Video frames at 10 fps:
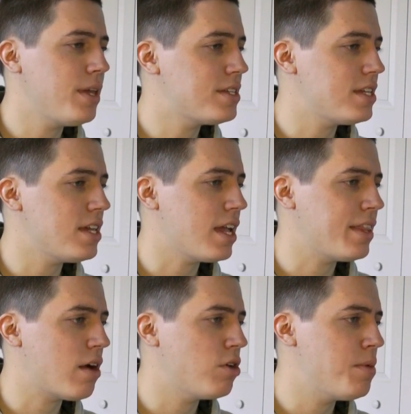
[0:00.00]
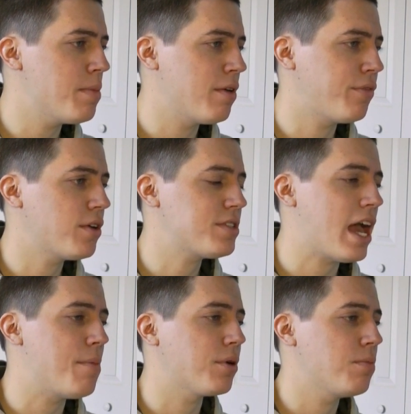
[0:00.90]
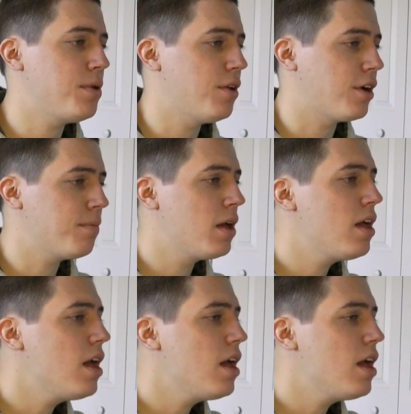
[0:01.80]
PC and that would be my first Apple computer.